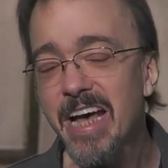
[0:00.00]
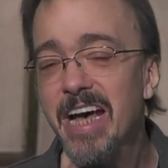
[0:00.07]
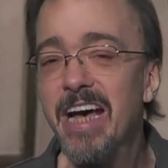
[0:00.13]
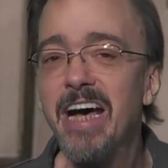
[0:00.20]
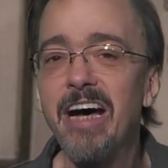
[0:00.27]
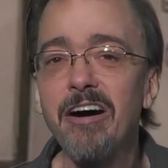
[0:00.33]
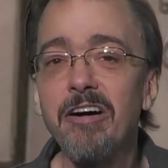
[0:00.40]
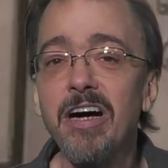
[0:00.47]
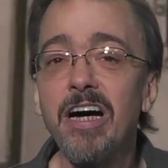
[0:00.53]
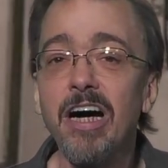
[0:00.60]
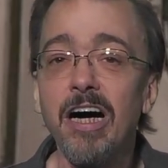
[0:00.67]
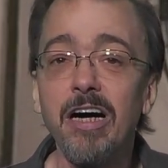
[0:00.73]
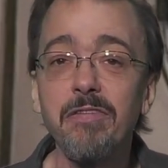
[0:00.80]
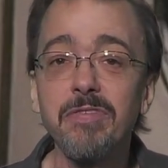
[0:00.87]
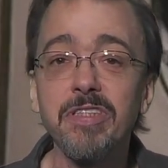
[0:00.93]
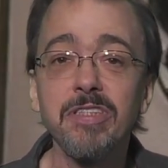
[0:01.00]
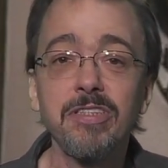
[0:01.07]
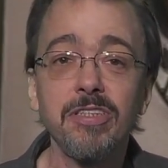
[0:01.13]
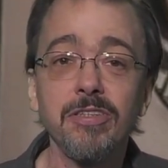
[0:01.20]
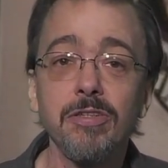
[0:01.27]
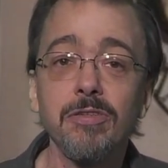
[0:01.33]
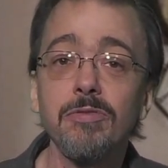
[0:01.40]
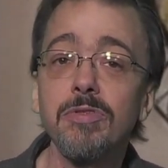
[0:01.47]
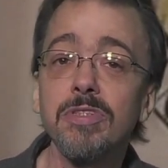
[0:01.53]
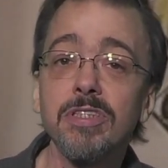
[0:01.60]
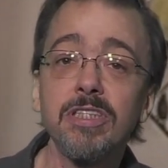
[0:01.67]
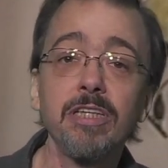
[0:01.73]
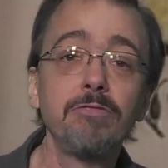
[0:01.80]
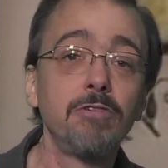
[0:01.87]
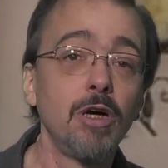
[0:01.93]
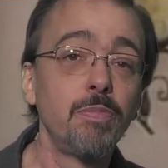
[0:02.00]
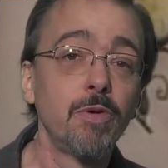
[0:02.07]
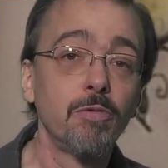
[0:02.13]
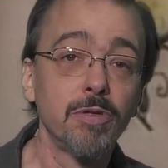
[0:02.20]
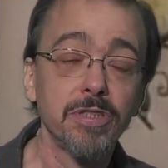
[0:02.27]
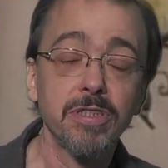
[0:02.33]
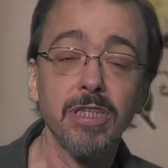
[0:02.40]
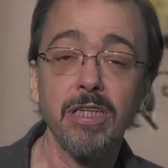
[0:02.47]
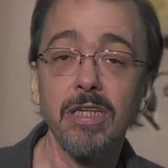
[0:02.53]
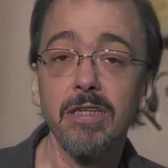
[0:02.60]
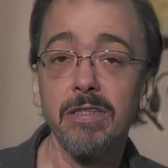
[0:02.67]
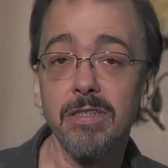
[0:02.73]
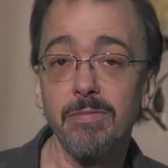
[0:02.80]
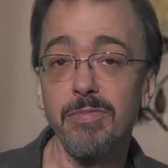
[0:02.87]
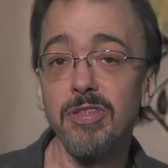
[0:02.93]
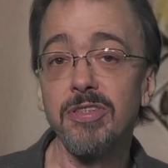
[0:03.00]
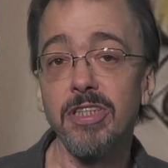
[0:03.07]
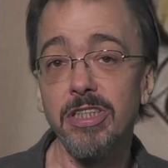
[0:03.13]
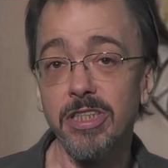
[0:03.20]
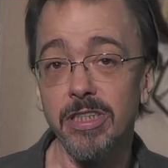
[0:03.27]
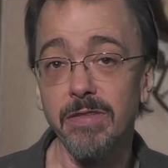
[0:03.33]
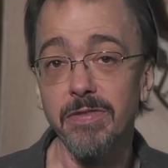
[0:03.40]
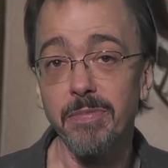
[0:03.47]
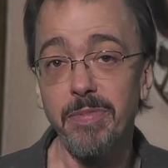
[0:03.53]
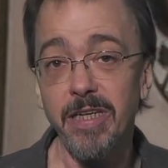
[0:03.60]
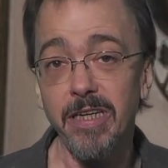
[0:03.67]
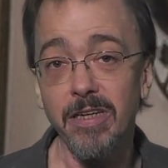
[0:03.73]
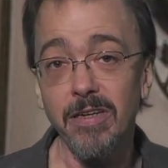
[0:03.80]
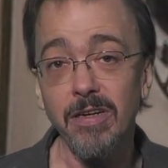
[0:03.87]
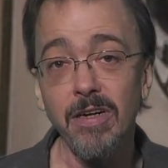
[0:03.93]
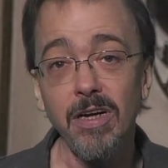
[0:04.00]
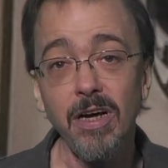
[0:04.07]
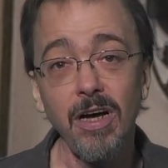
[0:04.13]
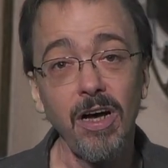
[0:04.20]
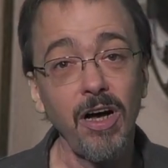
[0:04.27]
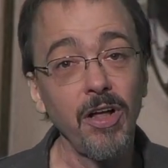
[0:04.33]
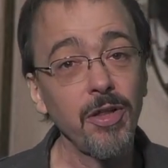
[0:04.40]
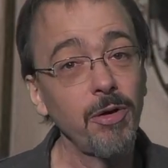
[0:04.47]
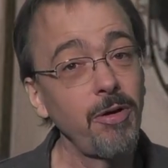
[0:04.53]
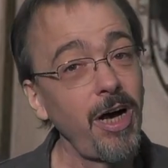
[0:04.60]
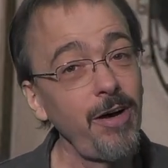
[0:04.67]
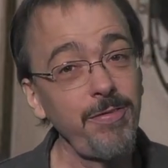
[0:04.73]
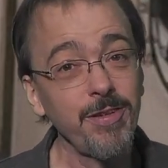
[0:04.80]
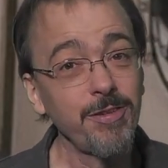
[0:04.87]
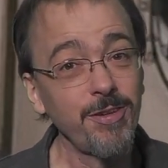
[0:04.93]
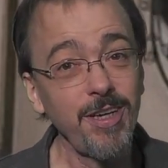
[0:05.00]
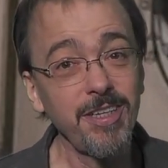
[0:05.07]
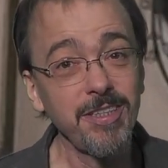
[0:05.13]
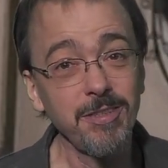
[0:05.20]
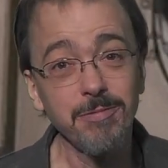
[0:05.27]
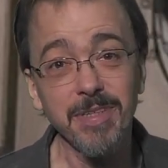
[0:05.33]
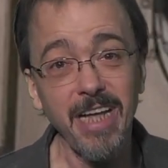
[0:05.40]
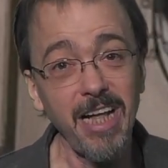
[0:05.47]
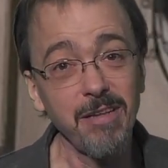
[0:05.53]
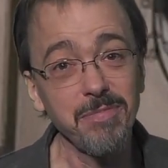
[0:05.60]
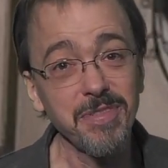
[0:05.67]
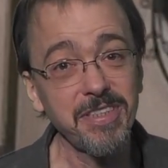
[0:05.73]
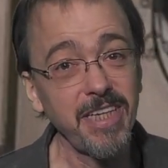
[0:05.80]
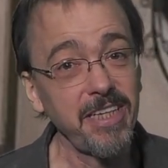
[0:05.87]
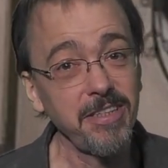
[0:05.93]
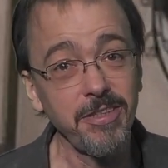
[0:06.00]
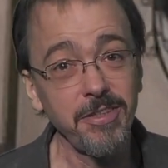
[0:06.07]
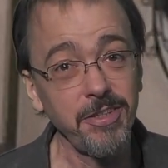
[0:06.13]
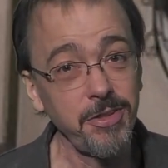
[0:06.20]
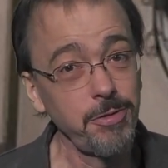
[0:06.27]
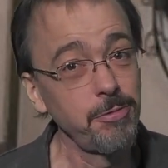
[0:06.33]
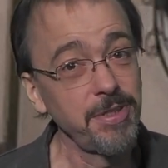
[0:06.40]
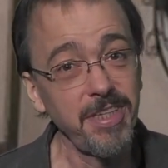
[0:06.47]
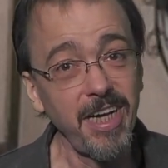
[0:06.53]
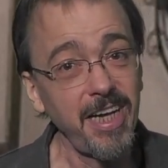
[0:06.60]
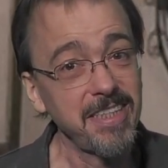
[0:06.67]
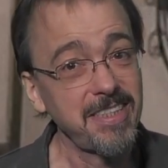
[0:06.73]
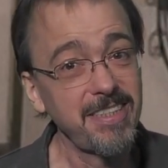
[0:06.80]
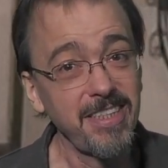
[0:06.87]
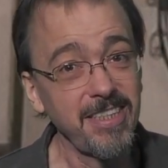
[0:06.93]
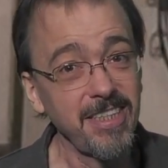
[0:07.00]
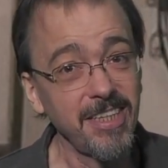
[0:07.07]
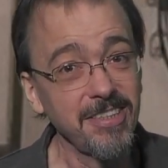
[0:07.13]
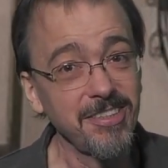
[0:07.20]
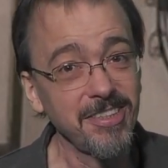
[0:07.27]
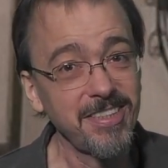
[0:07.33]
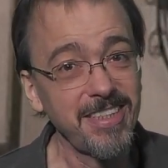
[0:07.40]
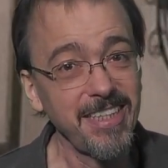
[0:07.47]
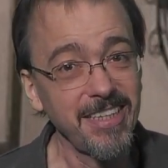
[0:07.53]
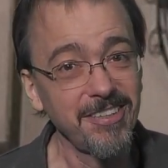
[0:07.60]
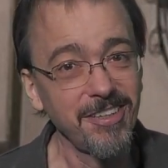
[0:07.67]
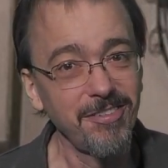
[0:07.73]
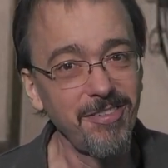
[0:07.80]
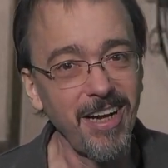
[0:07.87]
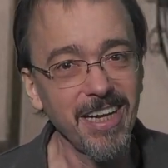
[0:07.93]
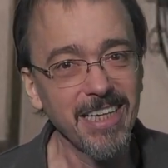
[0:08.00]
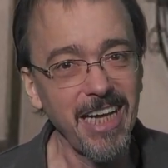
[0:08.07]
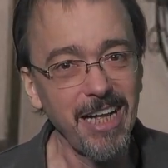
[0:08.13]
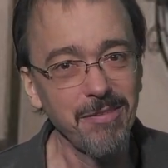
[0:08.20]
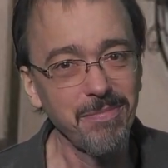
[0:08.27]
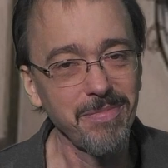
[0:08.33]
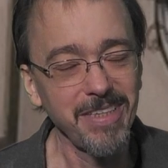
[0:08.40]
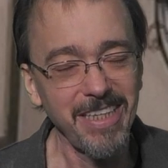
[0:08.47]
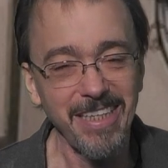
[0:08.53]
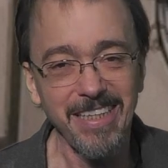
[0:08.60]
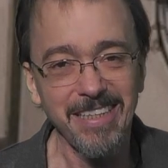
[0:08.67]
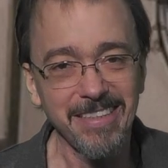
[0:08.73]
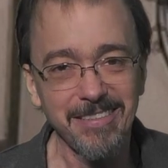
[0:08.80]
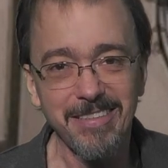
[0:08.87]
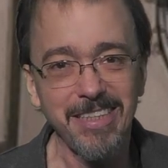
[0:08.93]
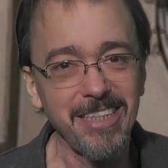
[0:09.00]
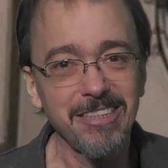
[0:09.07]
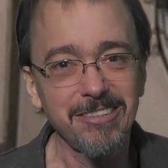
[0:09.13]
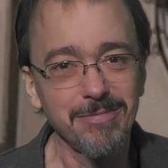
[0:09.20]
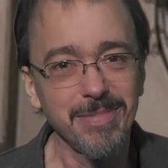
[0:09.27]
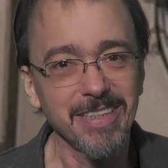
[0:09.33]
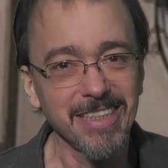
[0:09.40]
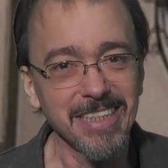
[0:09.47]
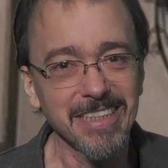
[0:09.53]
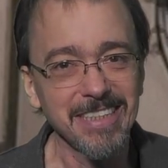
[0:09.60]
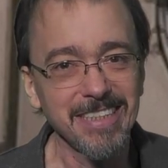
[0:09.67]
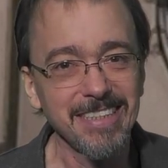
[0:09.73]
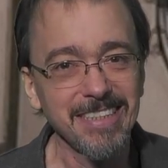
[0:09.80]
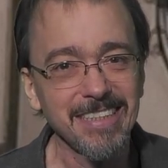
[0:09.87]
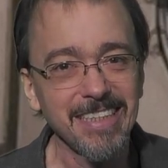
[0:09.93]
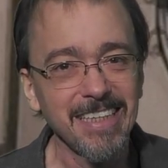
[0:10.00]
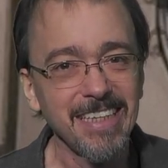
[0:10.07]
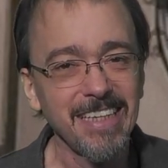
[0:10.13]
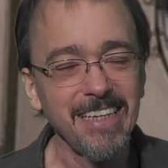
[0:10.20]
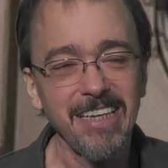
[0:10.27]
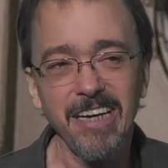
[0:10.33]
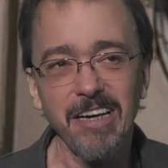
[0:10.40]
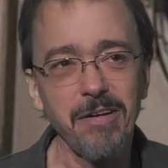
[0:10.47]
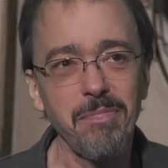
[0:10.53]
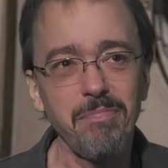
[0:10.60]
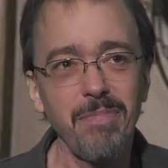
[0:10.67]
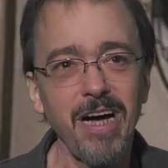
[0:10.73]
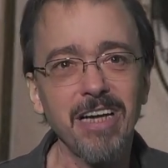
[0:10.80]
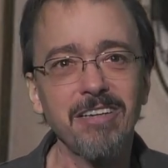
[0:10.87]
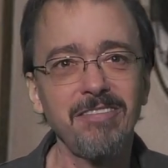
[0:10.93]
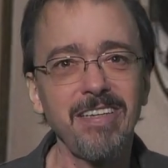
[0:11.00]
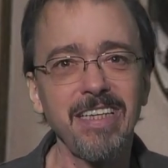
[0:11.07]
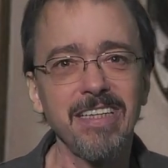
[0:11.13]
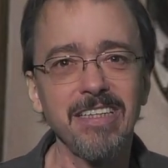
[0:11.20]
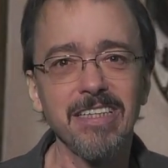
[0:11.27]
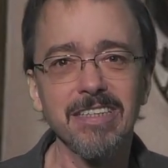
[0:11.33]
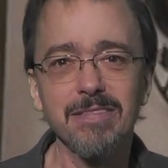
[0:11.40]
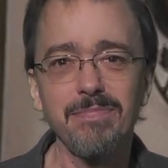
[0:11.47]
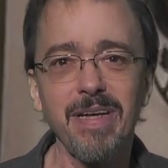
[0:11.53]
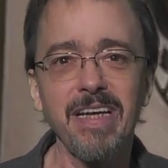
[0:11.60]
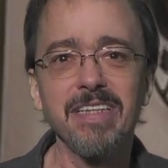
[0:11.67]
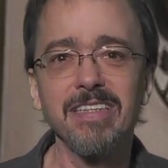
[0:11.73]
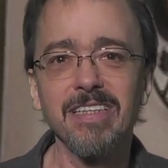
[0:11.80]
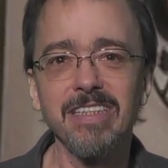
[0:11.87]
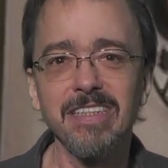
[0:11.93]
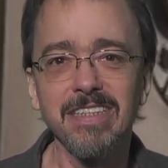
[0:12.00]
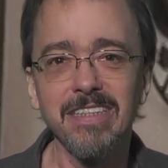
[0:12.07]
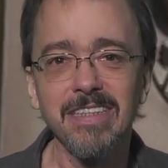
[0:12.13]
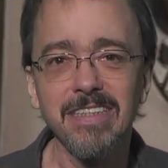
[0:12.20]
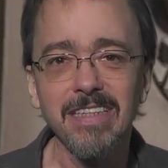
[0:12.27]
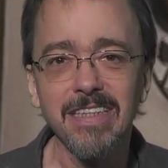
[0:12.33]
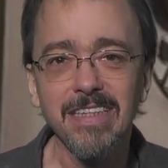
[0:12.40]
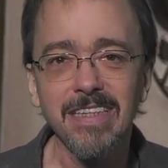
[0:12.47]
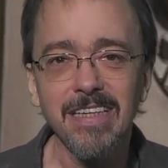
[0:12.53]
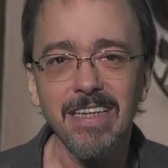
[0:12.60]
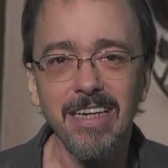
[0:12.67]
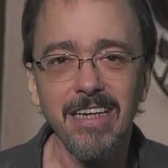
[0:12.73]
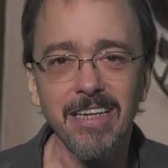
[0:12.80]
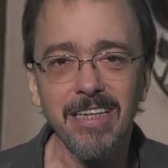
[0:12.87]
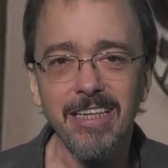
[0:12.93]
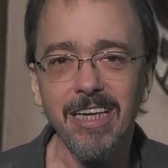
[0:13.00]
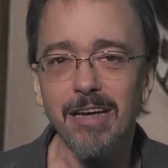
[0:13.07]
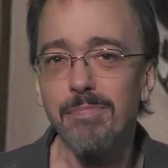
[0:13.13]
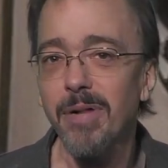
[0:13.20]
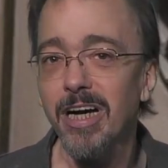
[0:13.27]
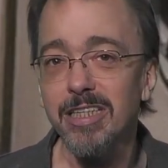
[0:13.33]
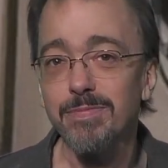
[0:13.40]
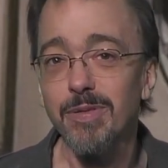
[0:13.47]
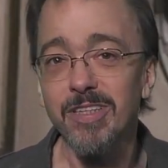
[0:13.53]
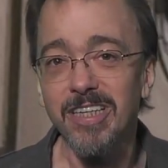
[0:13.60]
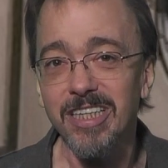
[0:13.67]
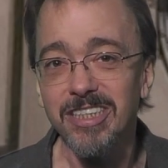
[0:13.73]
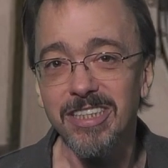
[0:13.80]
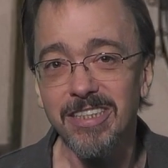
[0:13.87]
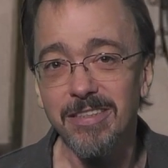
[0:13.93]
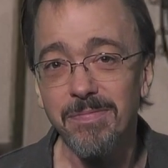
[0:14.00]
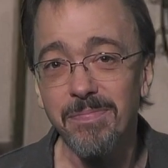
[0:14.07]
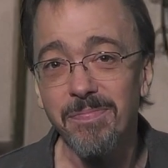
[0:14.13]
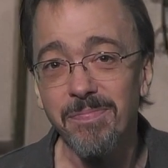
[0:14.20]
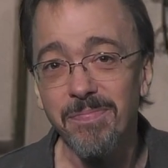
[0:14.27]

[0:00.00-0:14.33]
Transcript: Now, of these two, Skid Roper was the, the musician of the pair, although often credited with albums that you, you would not see on your standard rock album uh, instrument list uh, Macarenas, mandolin, uh, kickbox percussion.